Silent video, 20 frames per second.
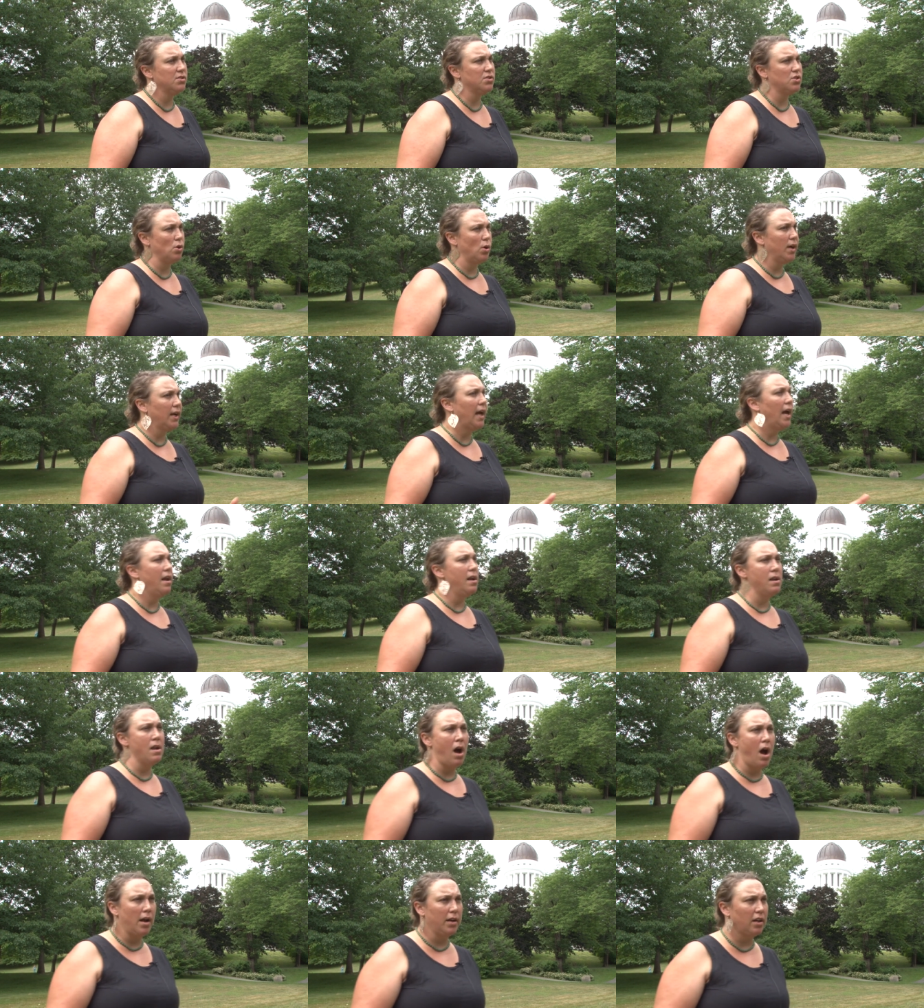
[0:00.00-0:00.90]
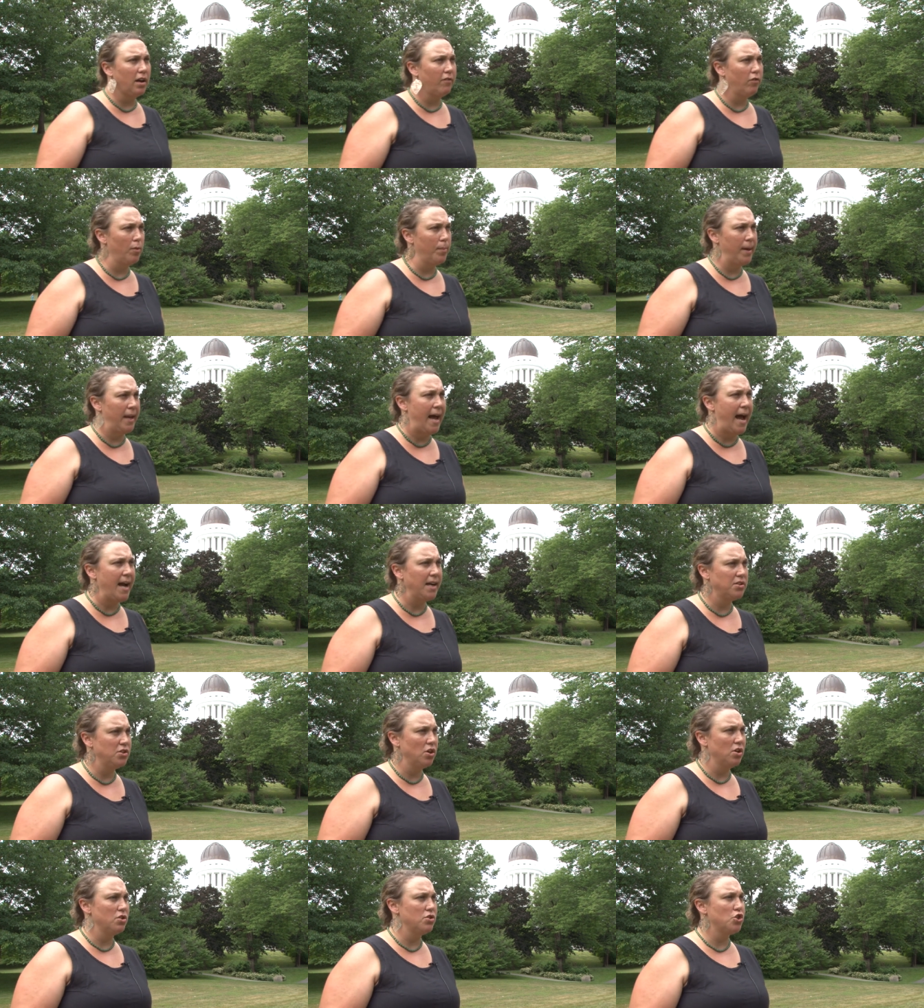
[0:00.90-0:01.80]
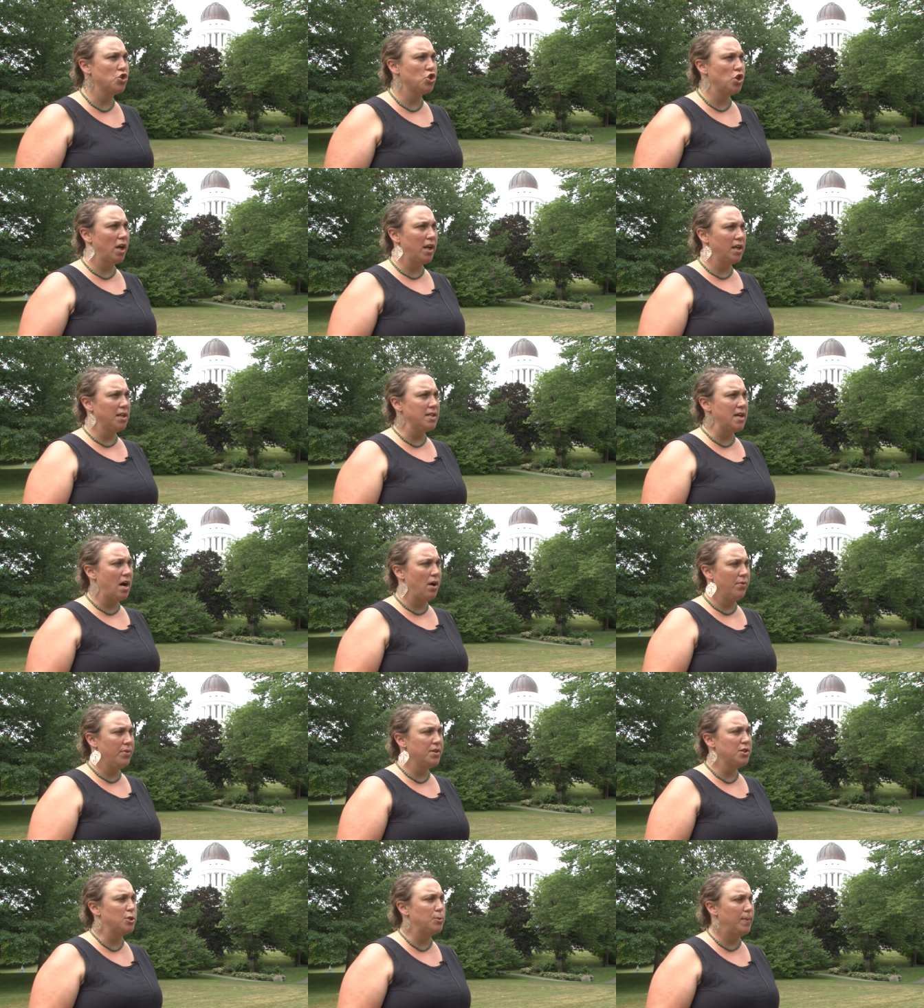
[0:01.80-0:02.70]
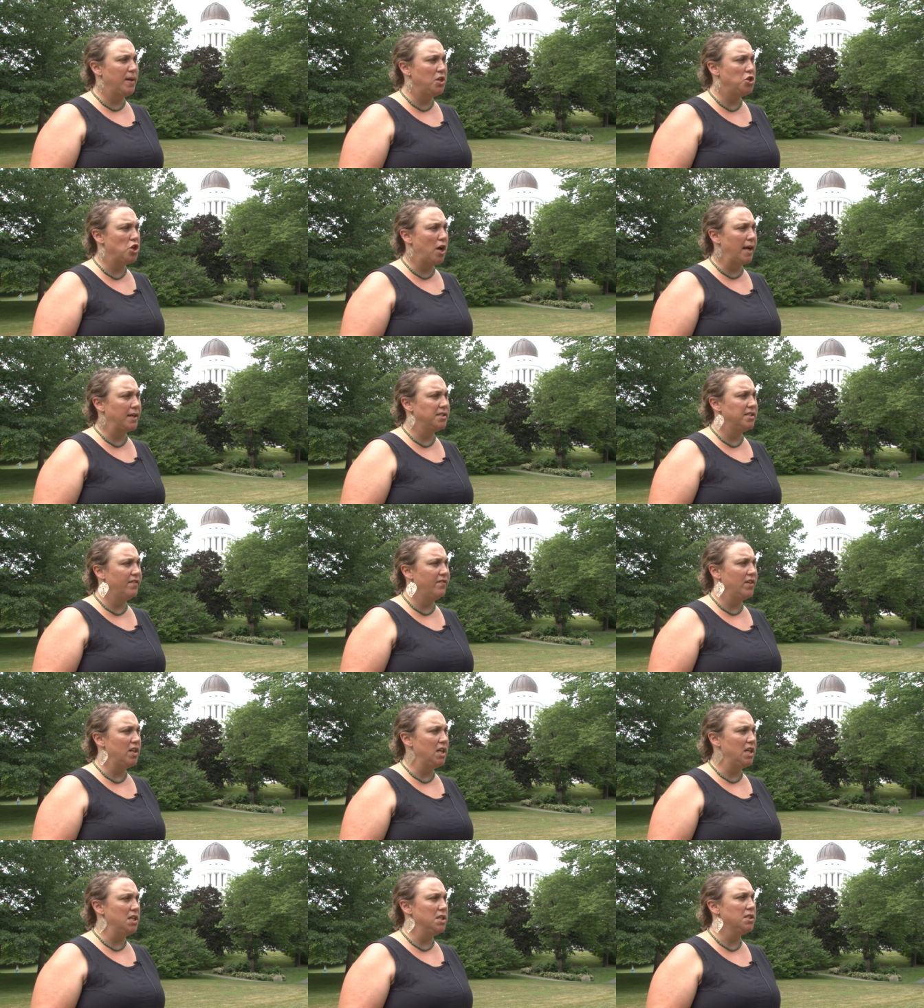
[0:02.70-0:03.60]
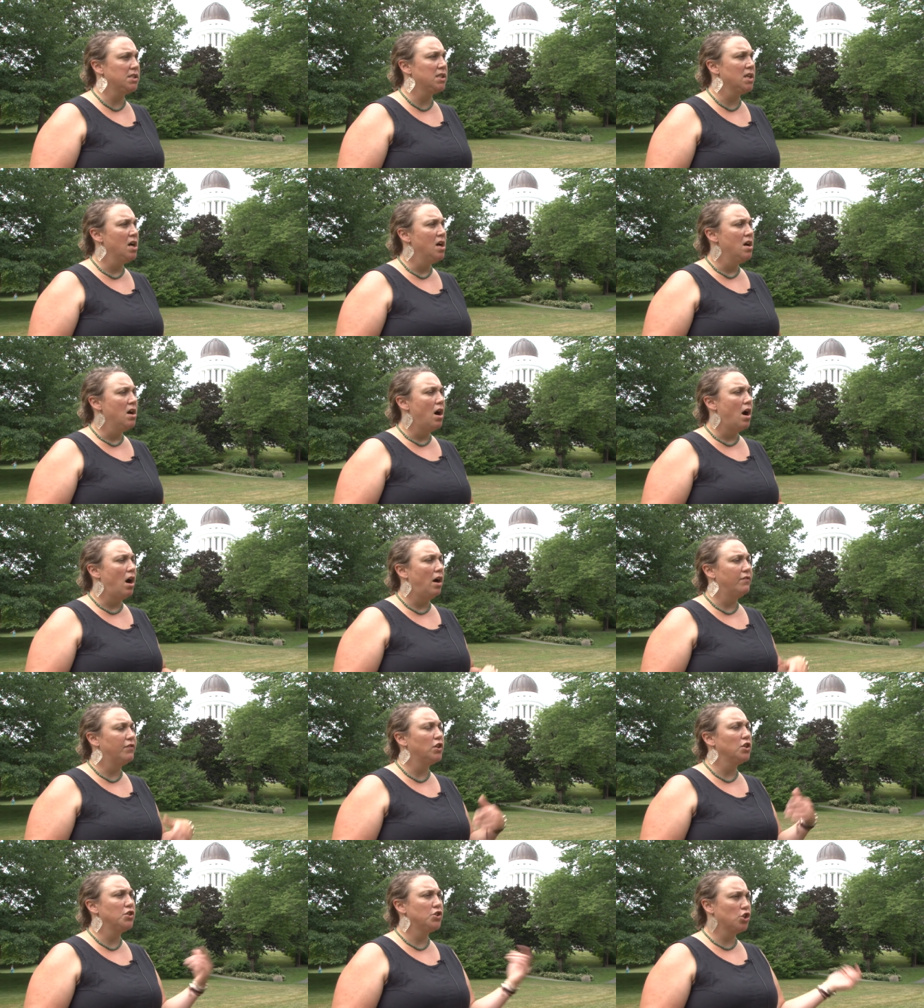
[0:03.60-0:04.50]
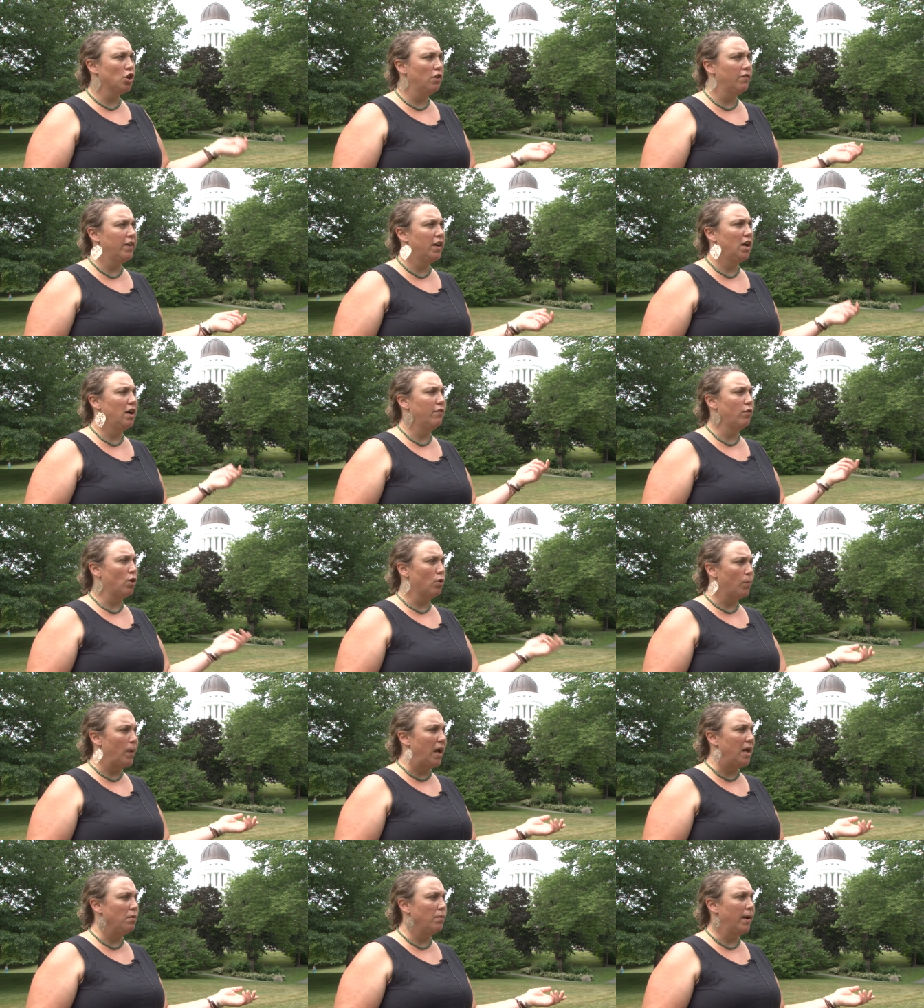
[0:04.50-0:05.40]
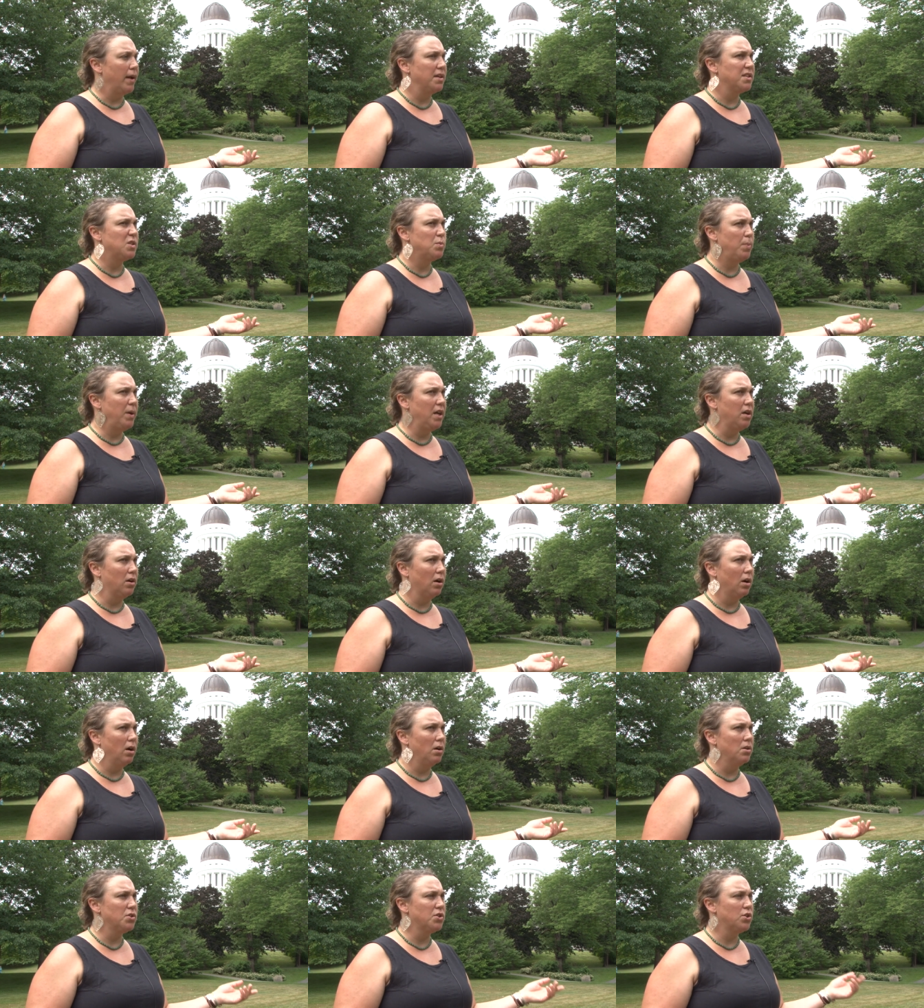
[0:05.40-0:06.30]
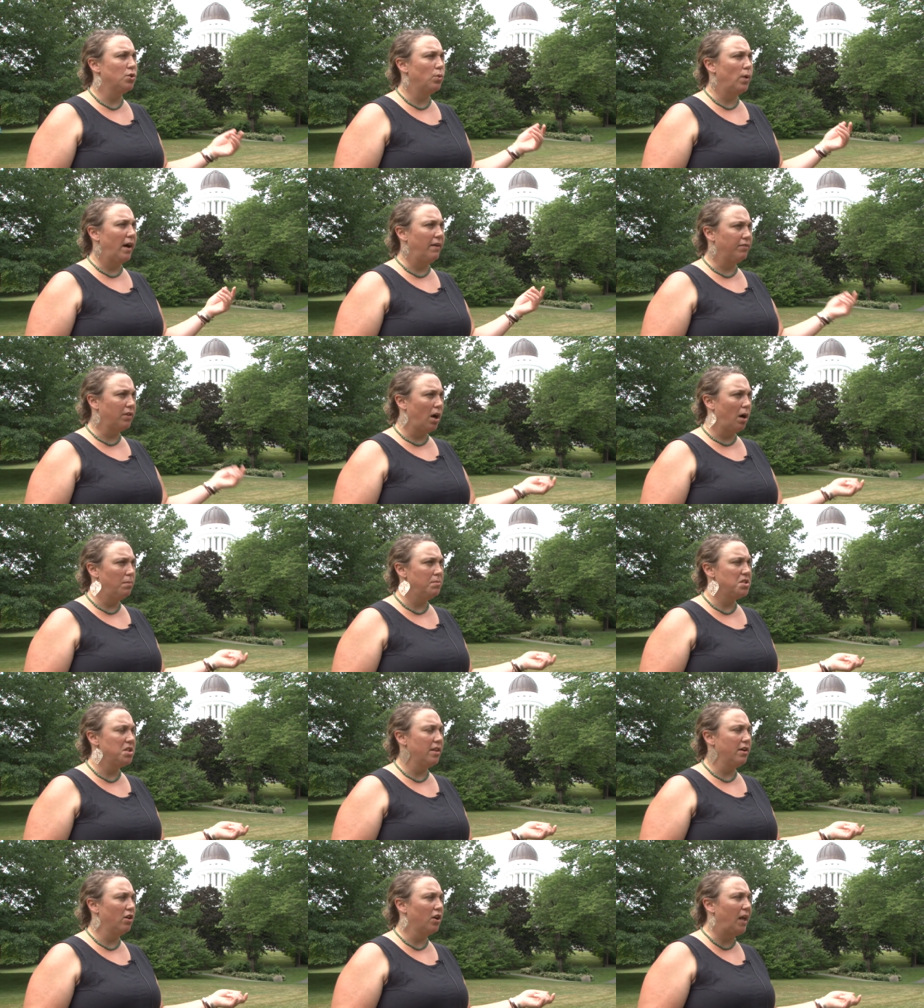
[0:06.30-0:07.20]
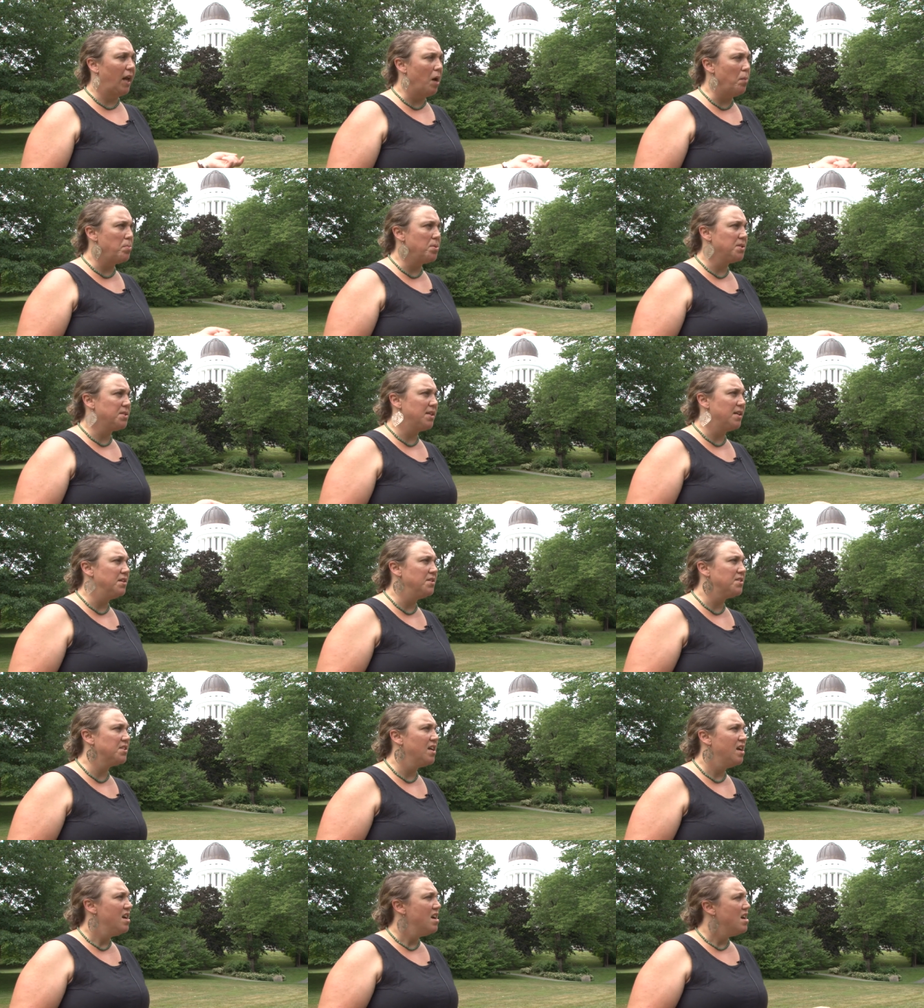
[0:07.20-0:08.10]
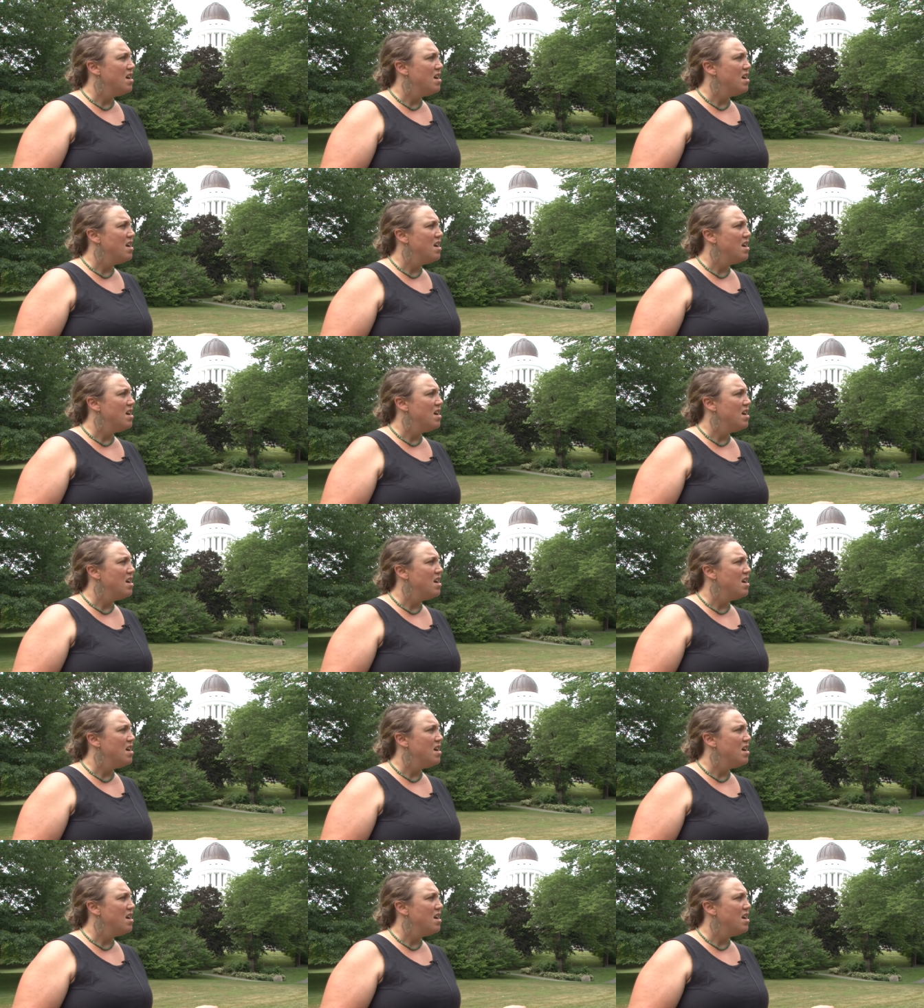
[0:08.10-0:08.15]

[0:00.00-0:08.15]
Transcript: So again, non-government actors shutting down the speech activities of conservative or right-wing speakers who have come to their campuses.